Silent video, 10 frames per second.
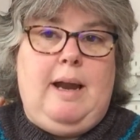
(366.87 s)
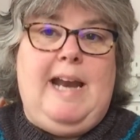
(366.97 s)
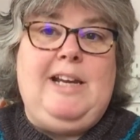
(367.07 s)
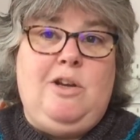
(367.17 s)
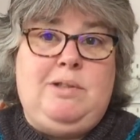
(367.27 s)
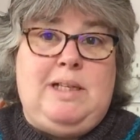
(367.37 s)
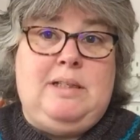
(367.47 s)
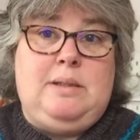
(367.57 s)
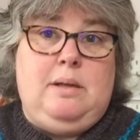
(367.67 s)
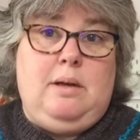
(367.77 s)
It
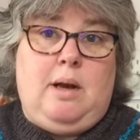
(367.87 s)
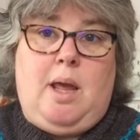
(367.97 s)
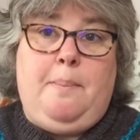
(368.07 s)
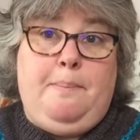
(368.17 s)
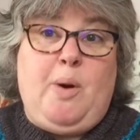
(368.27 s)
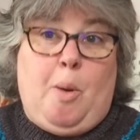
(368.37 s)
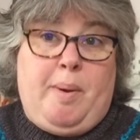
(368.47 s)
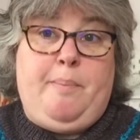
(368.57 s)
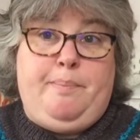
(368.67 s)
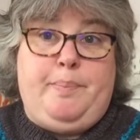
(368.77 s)
uses like
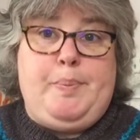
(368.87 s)
proper